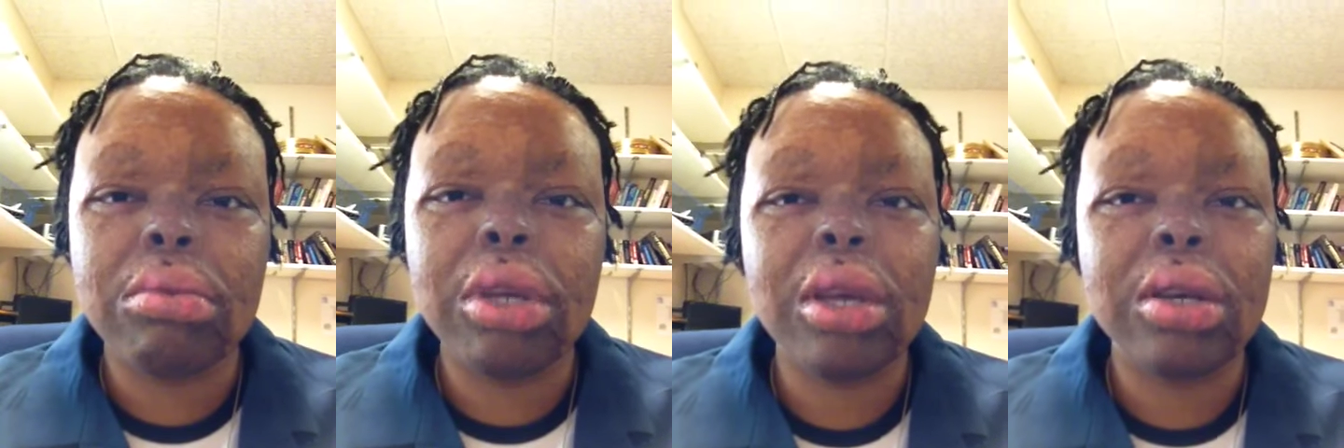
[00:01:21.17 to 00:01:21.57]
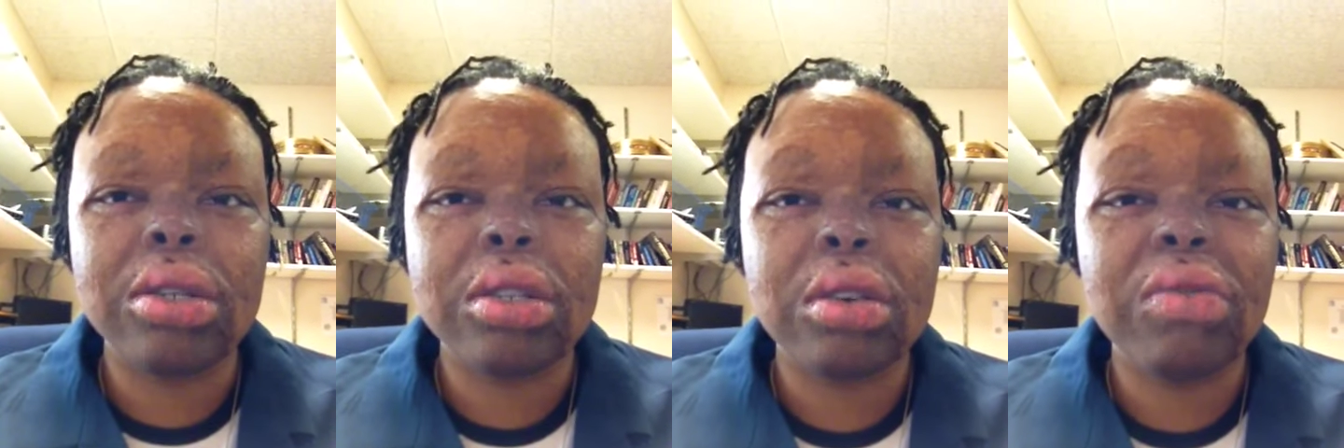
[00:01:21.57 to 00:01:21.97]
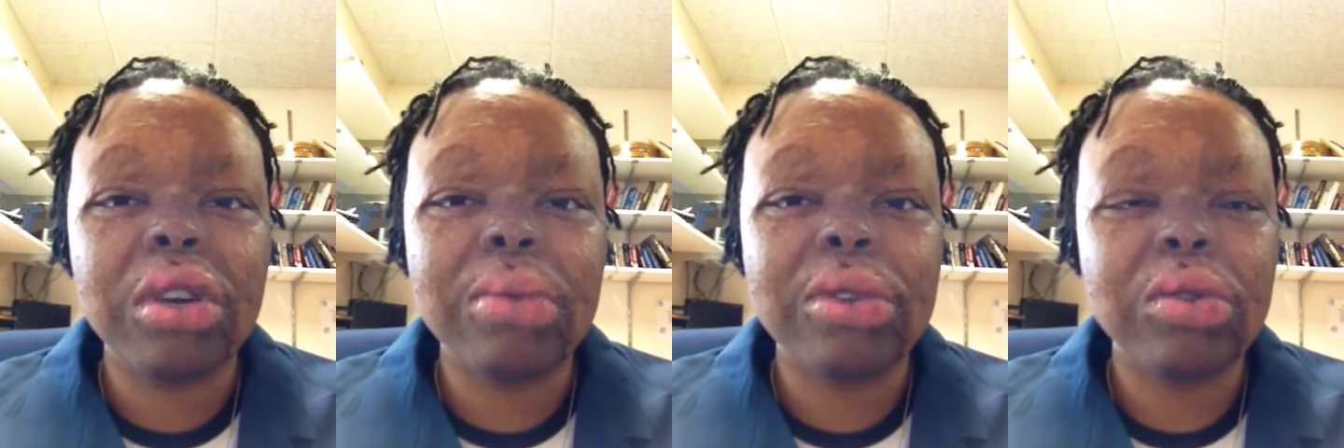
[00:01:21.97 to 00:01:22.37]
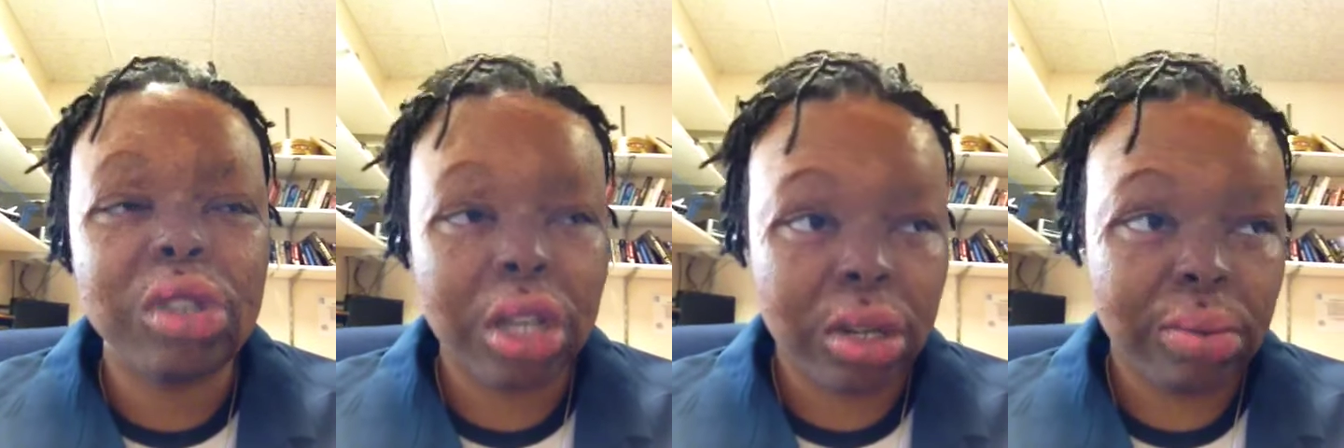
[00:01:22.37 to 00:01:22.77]
but yeah, just go follow my new
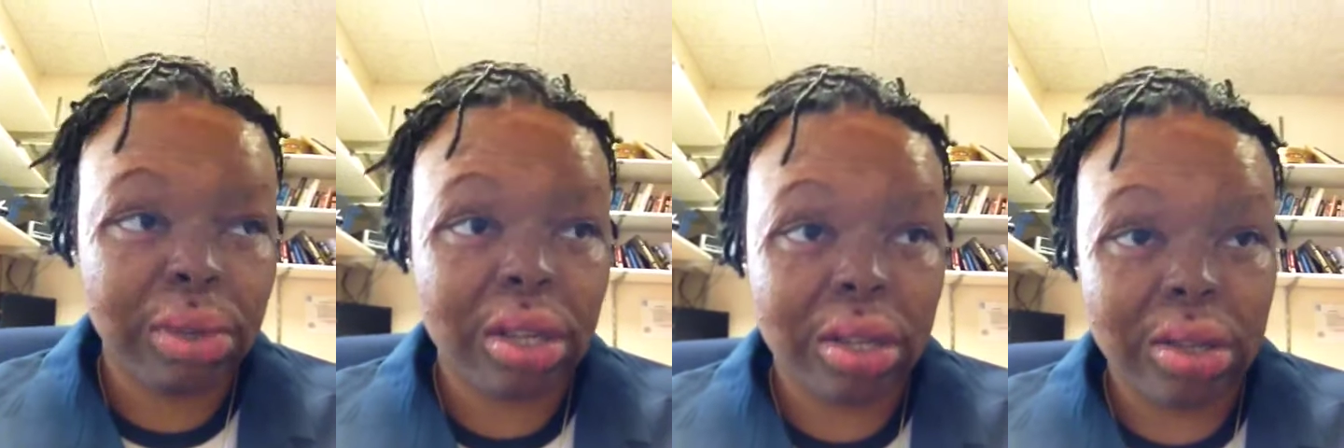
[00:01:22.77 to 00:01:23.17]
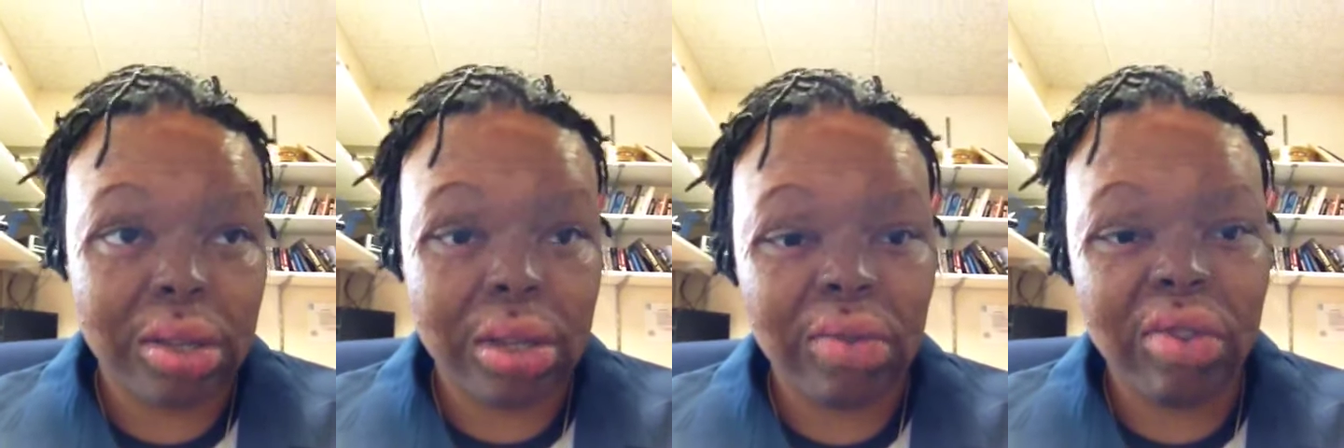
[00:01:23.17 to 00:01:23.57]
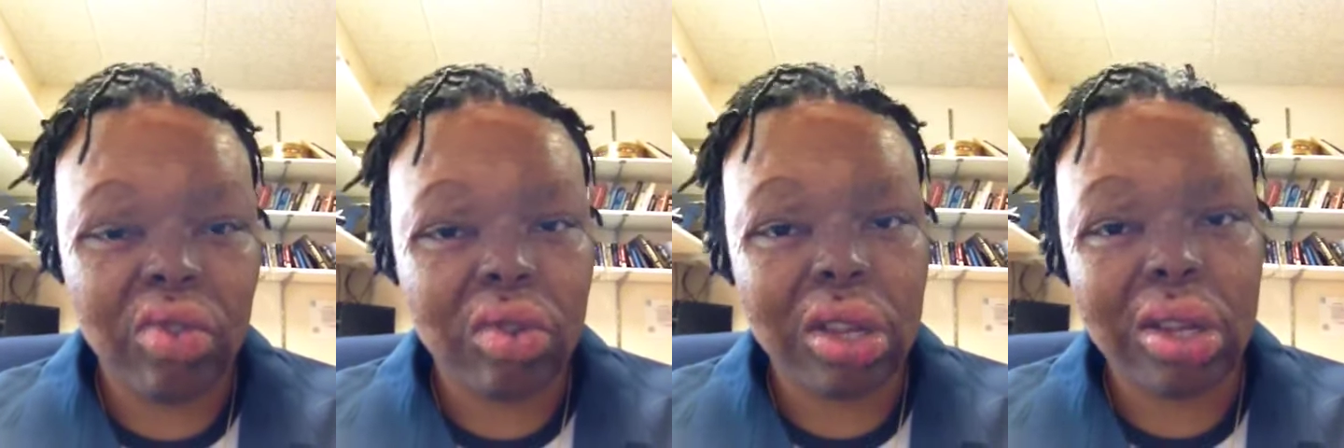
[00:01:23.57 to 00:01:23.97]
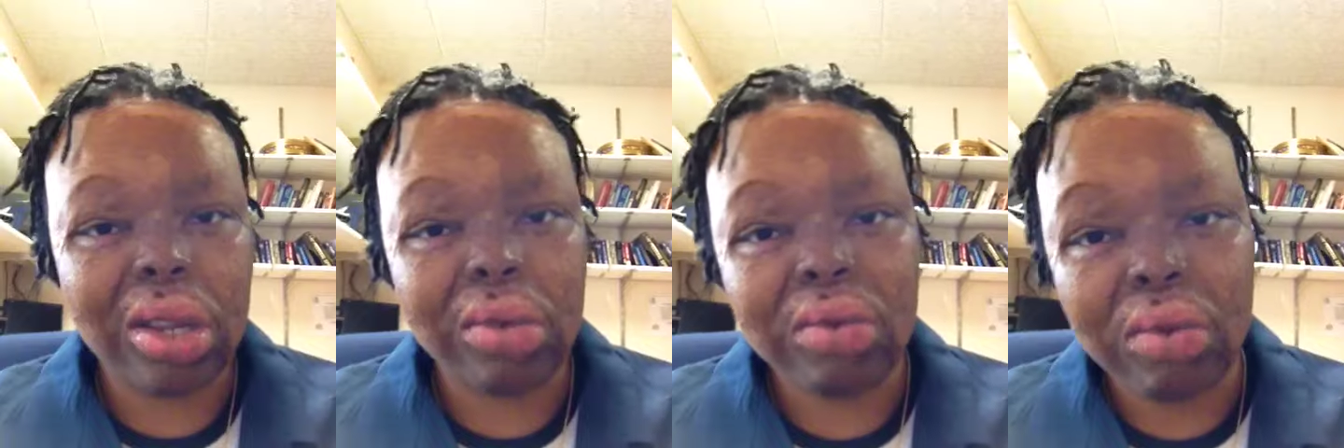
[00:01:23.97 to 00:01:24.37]
channel because eventually
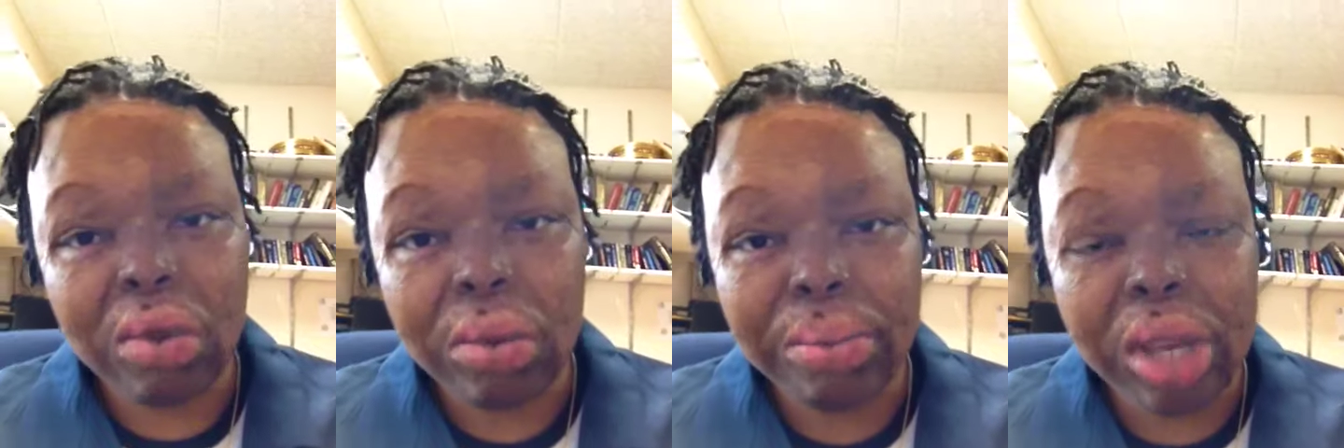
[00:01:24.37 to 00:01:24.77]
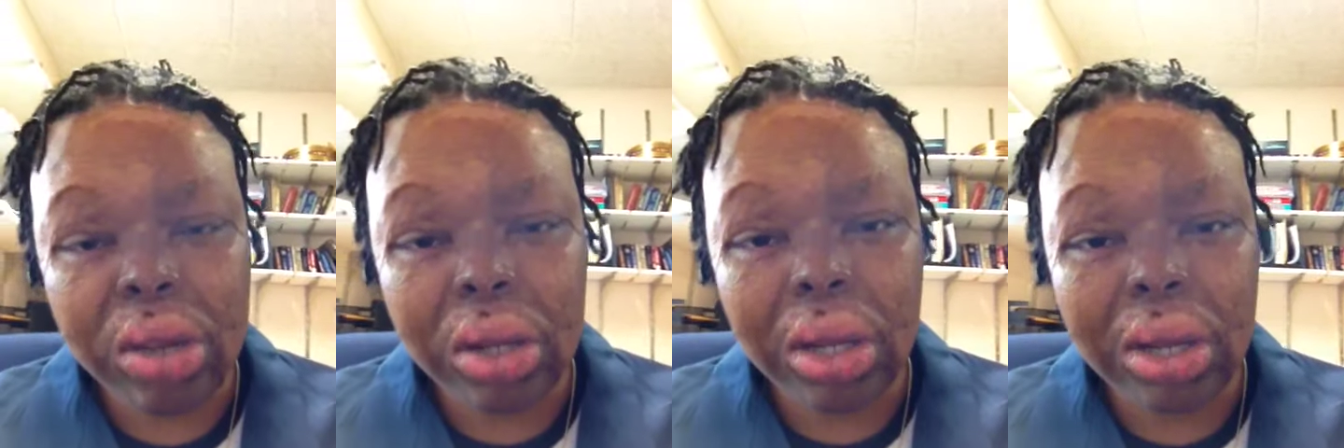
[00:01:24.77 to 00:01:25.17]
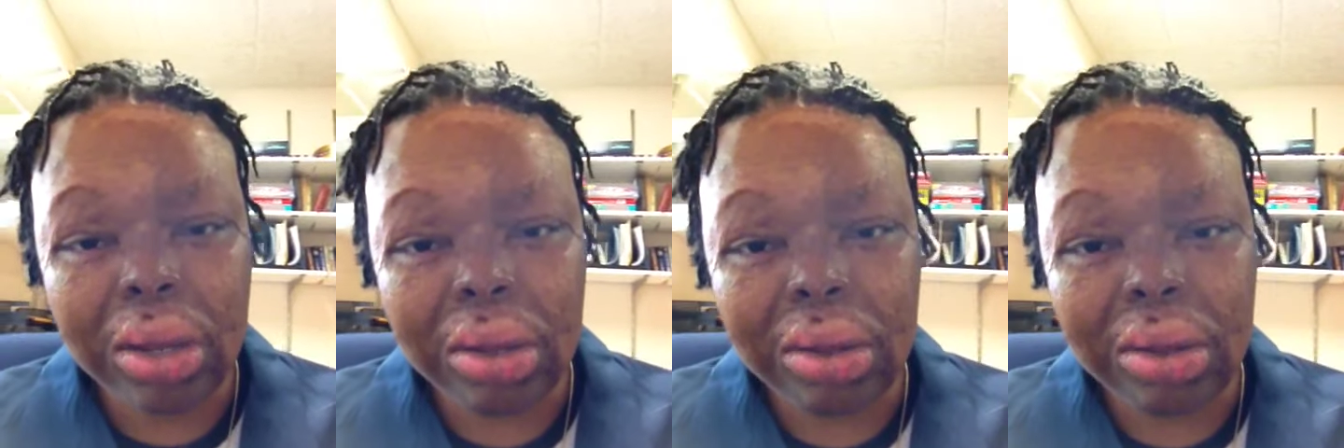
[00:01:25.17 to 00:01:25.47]
this one will be deleted.